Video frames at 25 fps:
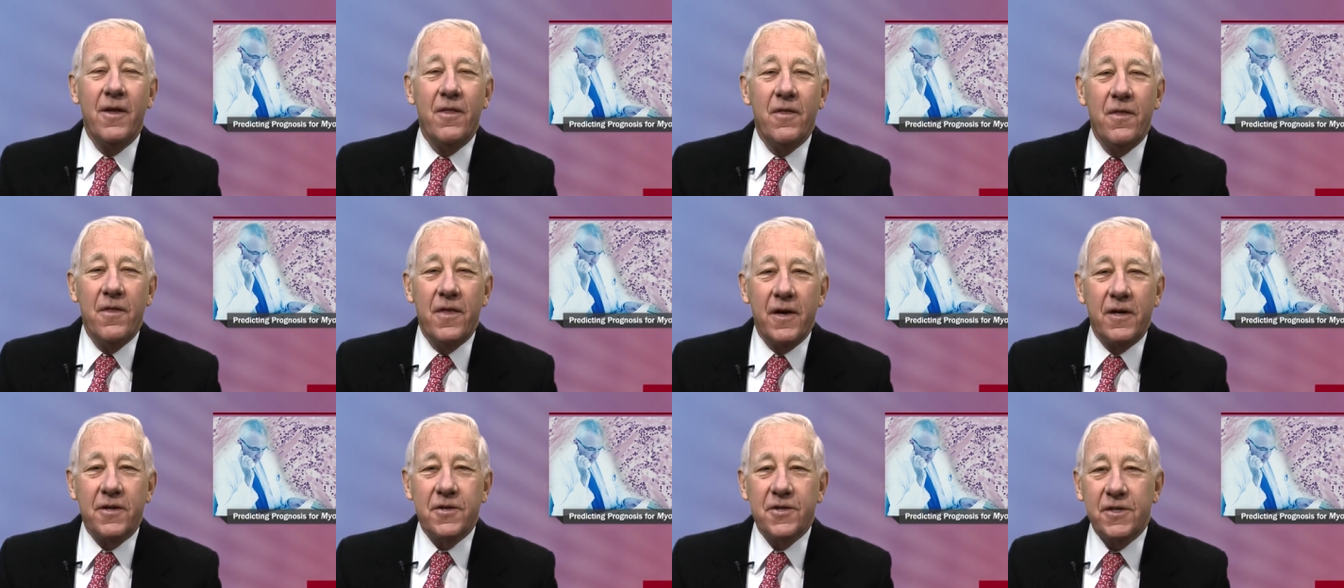
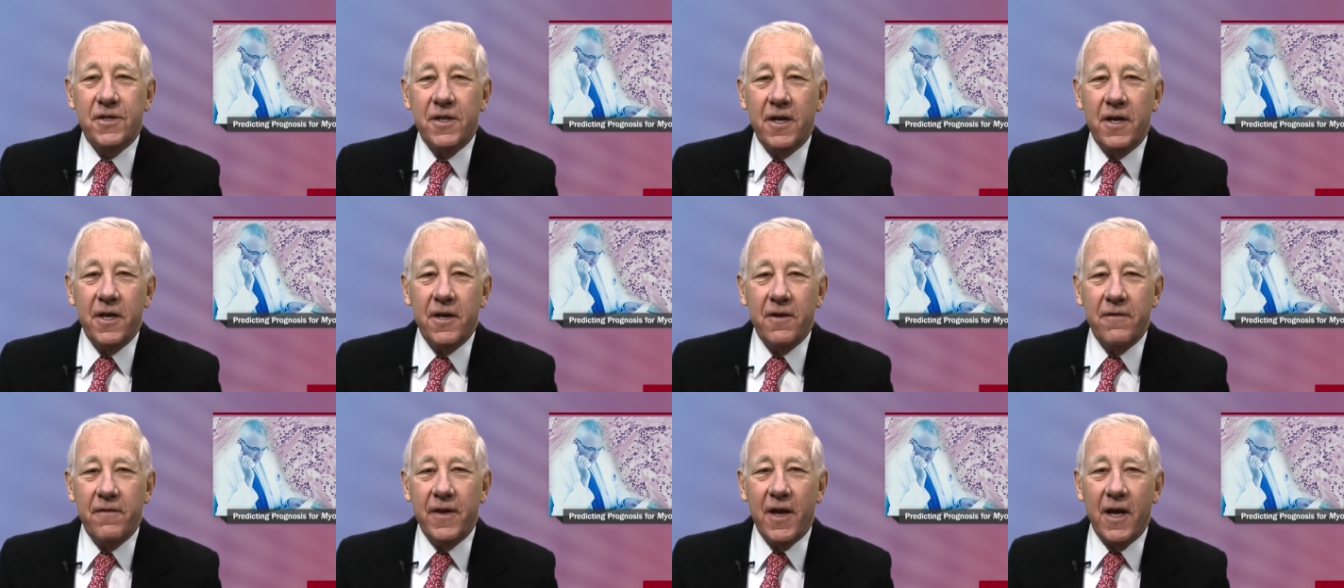Their
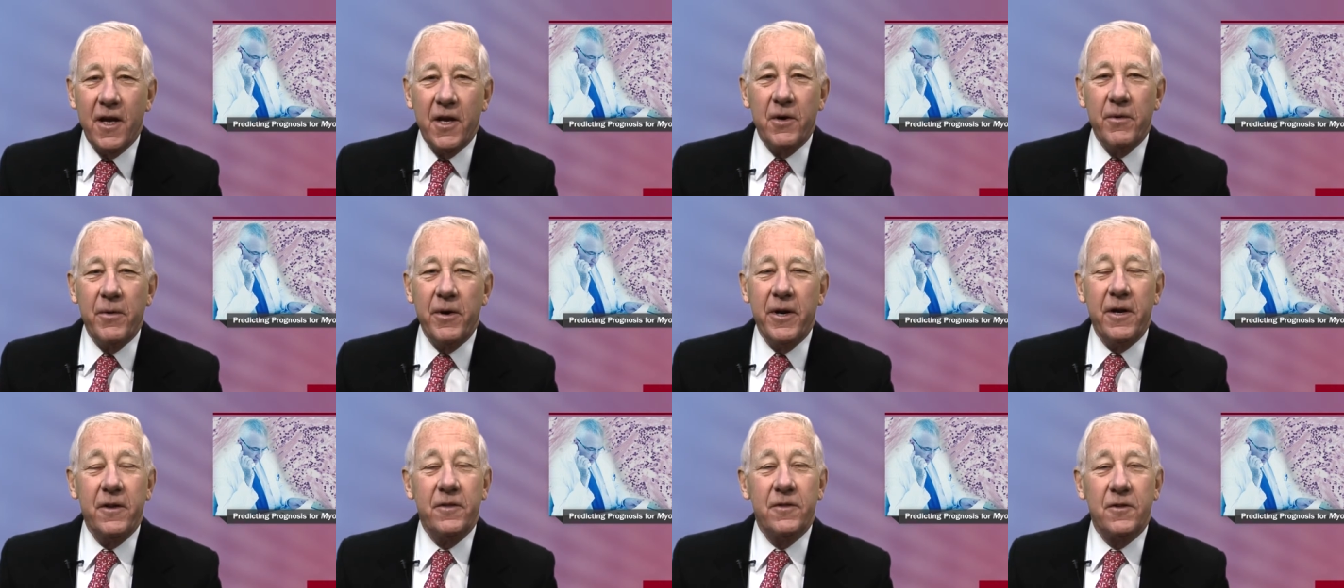study
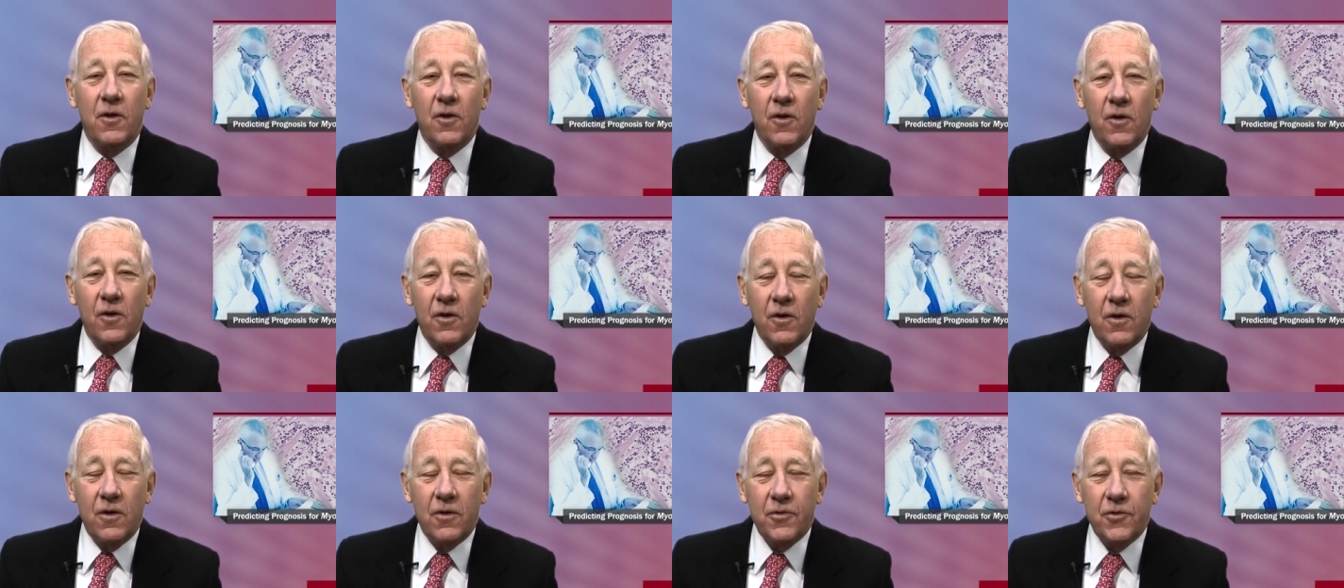evaluated the
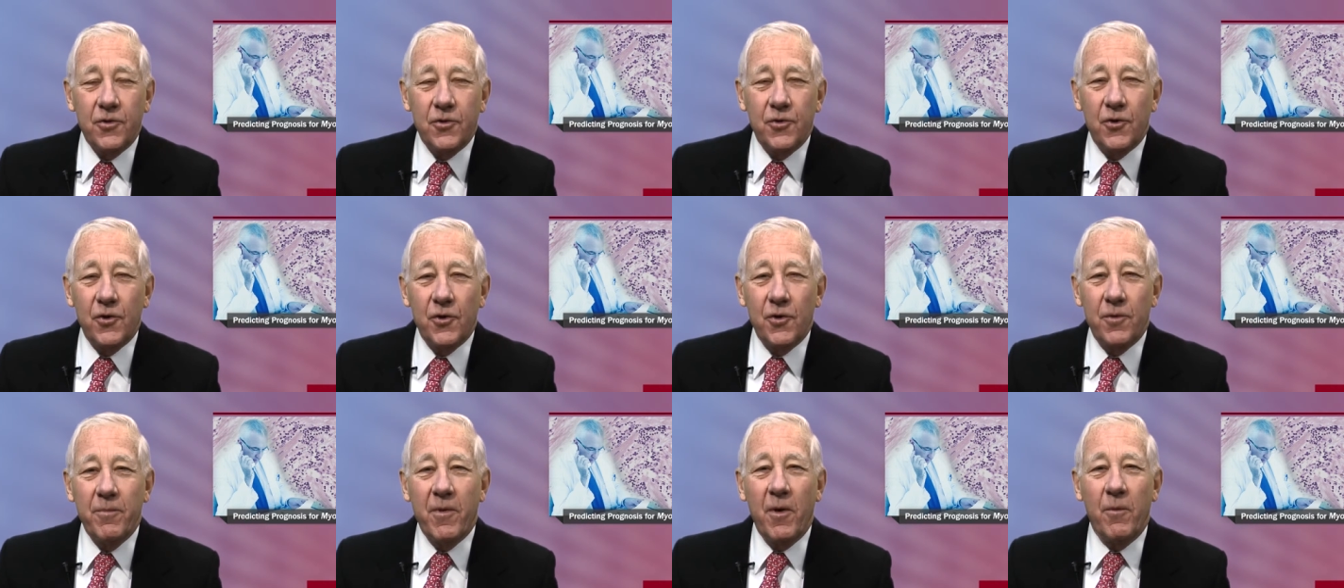
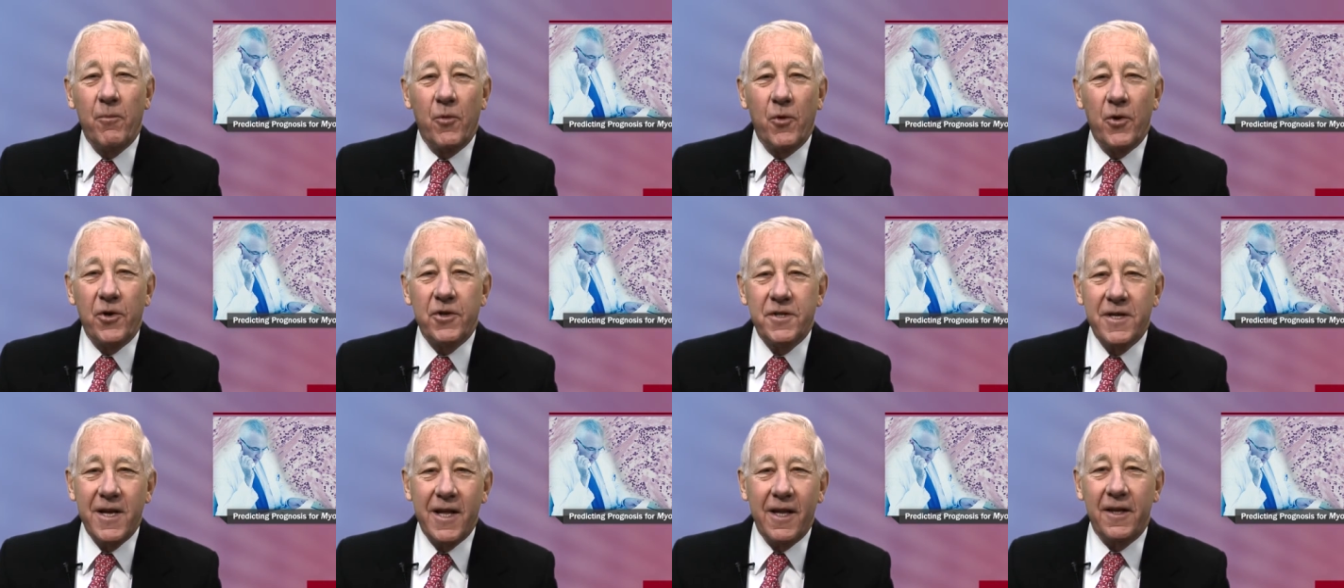long-term
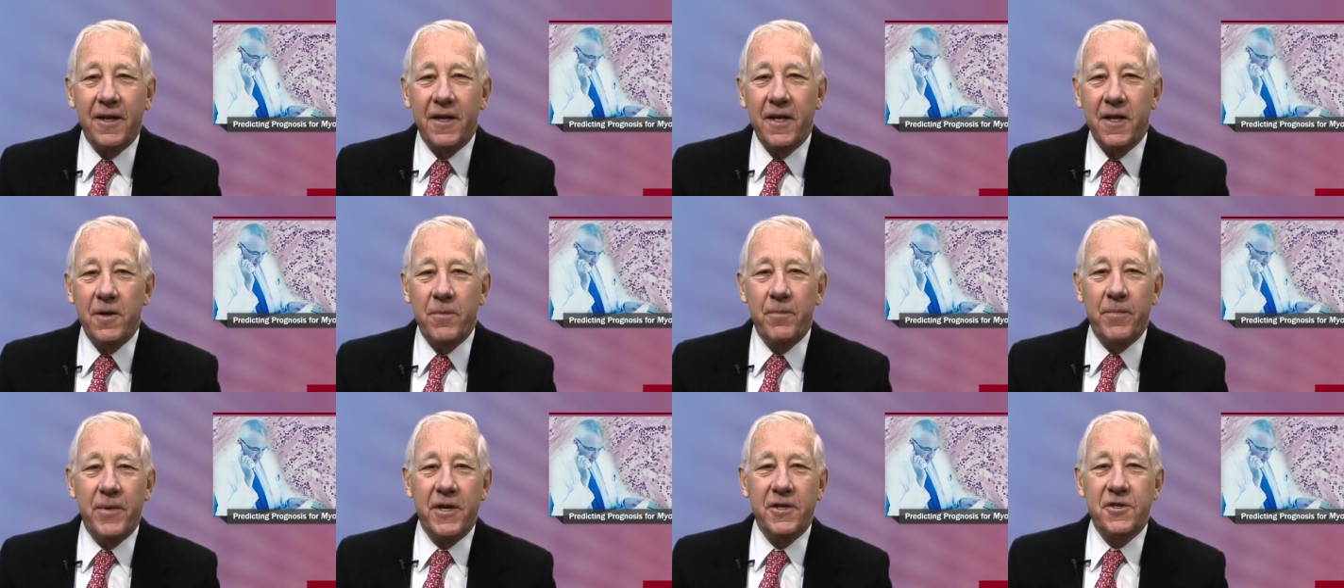
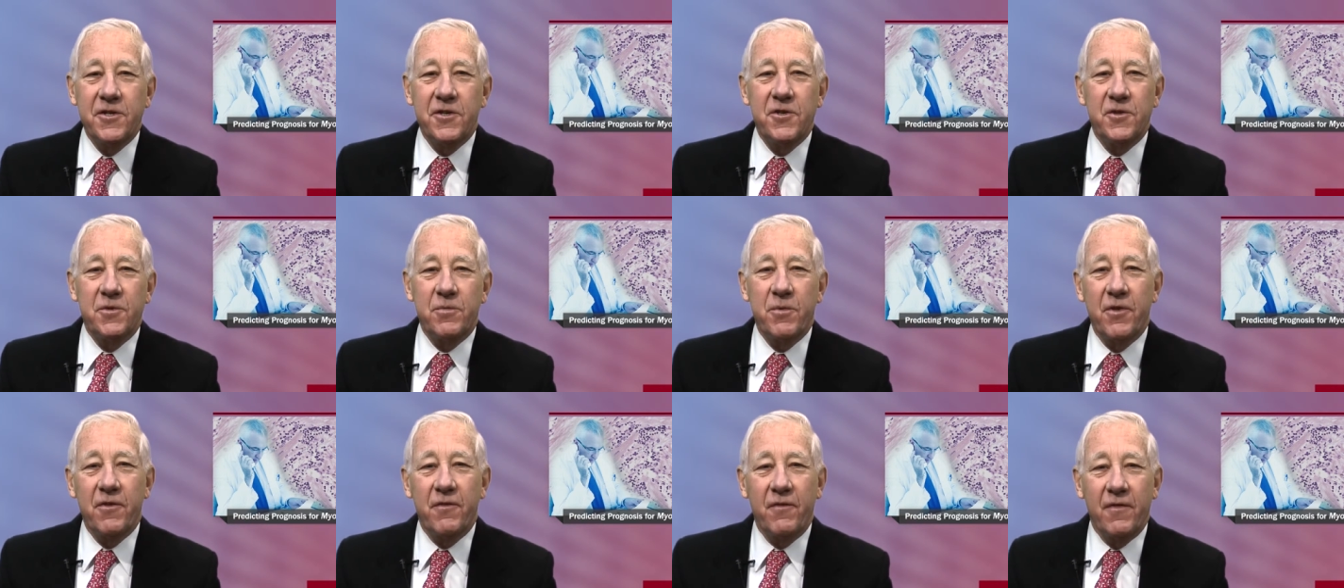mortality in
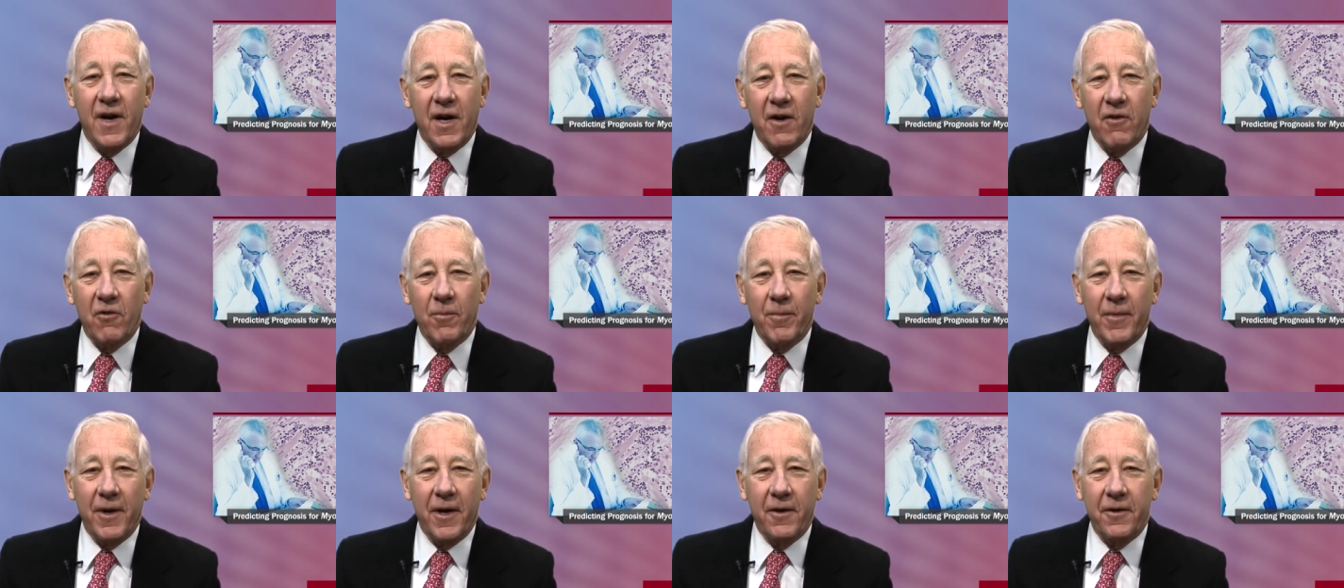patients with
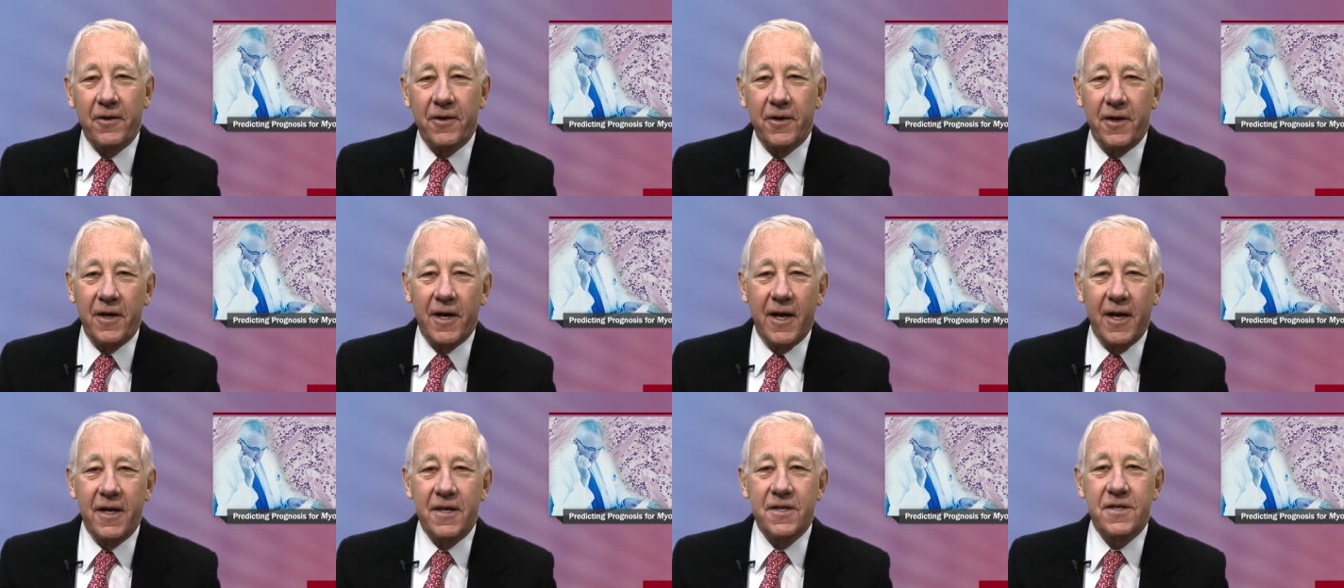viral
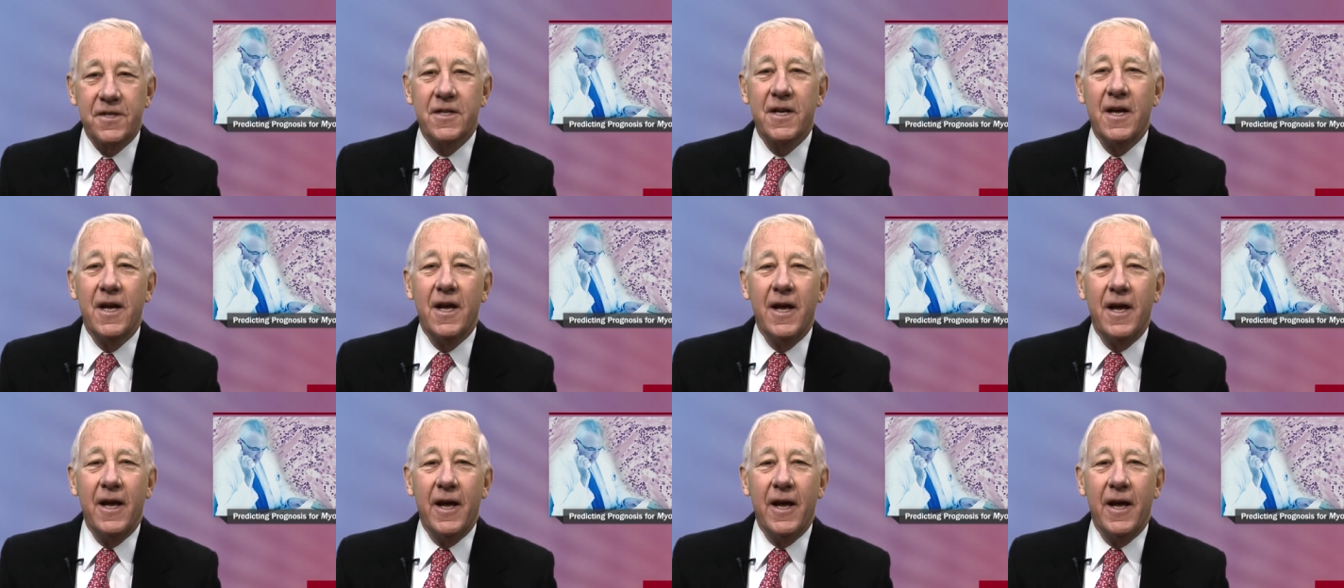myocarditis